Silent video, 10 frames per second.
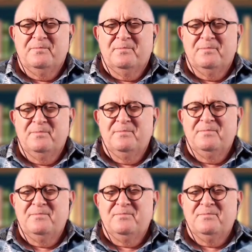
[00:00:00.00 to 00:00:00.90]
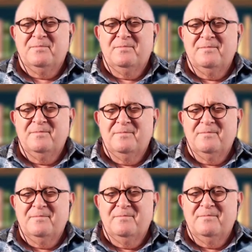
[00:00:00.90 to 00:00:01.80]

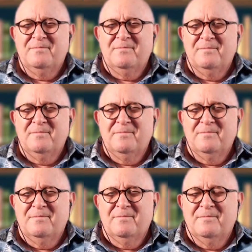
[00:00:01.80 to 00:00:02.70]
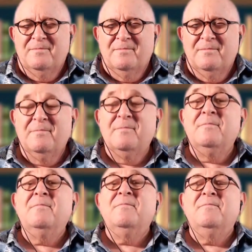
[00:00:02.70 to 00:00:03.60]

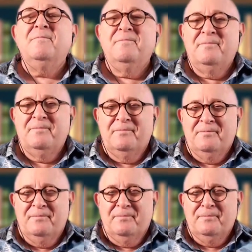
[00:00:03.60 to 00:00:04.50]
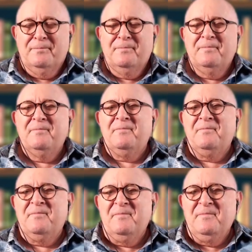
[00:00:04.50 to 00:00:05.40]

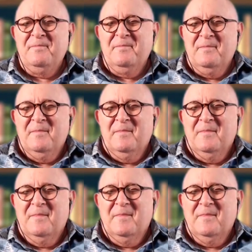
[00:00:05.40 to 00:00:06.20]
(silent)